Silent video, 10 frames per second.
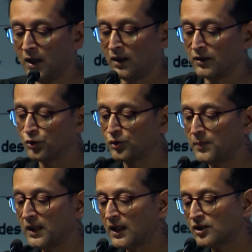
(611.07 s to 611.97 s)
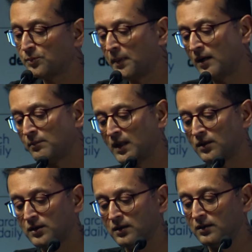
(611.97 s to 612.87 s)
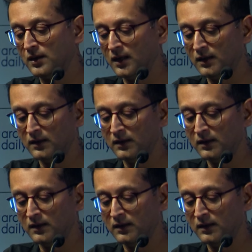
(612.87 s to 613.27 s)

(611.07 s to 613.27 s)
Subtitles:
This was being experimented in